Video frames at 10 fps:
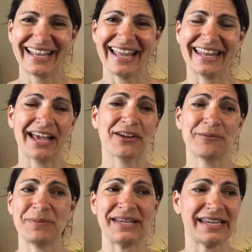And that
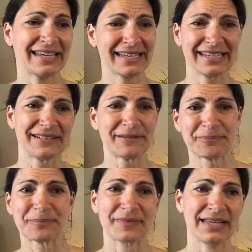could be
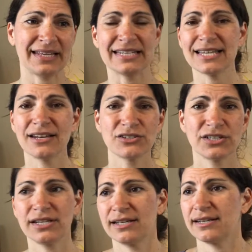
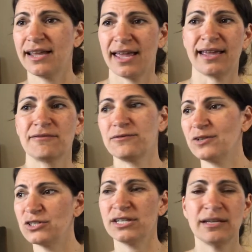inattention and
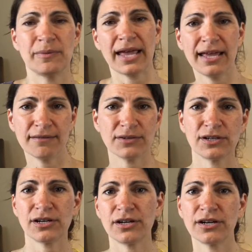fidgety
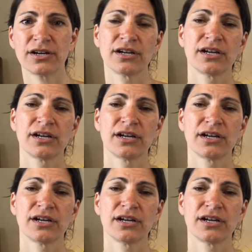behavior,